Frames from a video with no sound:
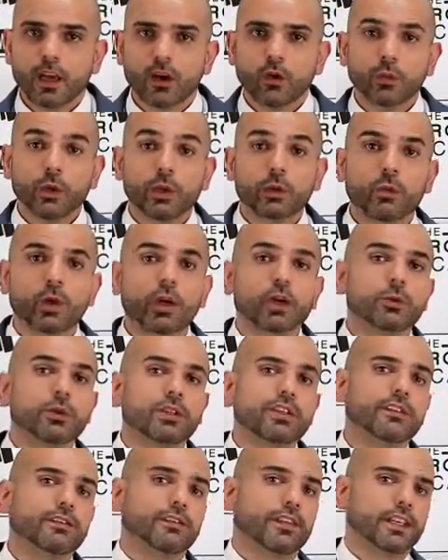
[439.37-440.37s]
we work with
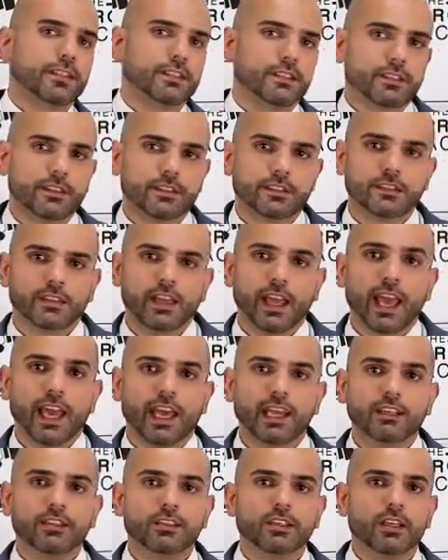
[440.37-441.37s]
investors,
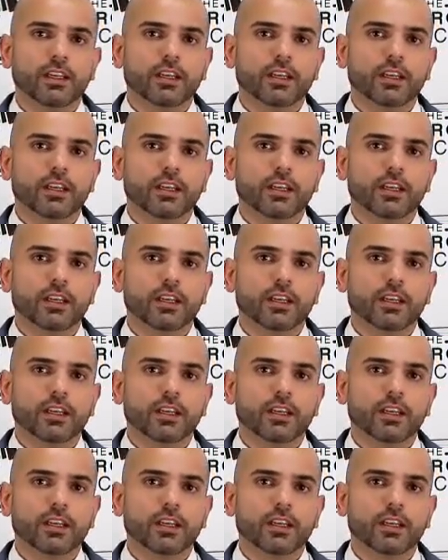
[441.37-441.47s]
and